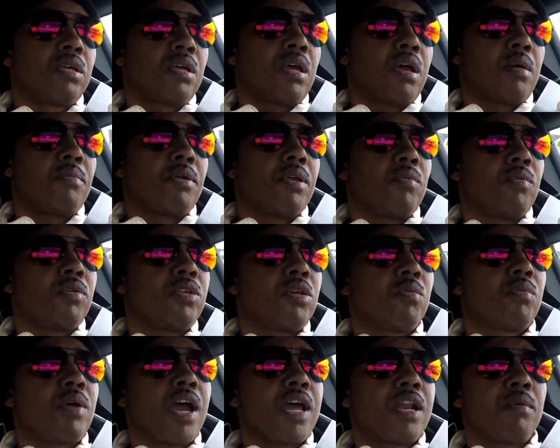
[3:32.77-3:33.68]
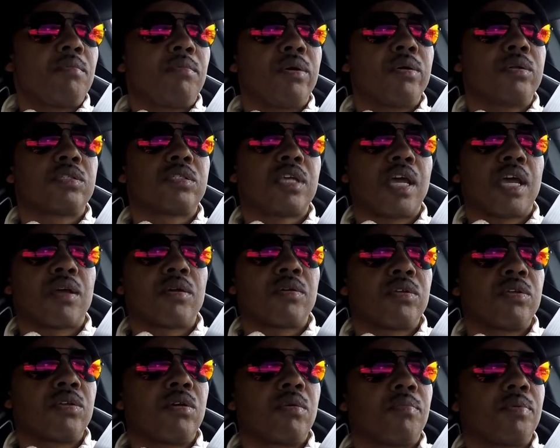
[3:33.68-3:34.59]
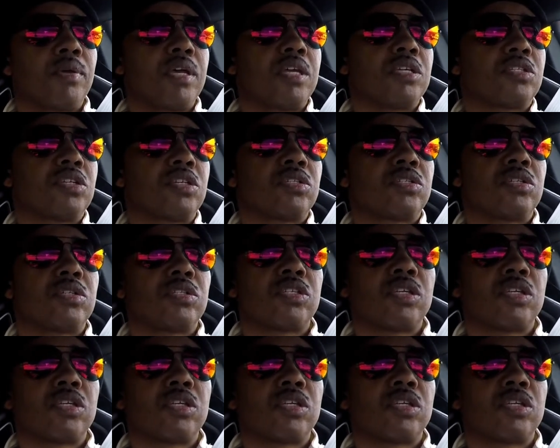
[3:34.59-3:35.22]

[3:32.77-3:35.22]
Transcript: I mean, when you're riding a motorcycle, you don't pay attention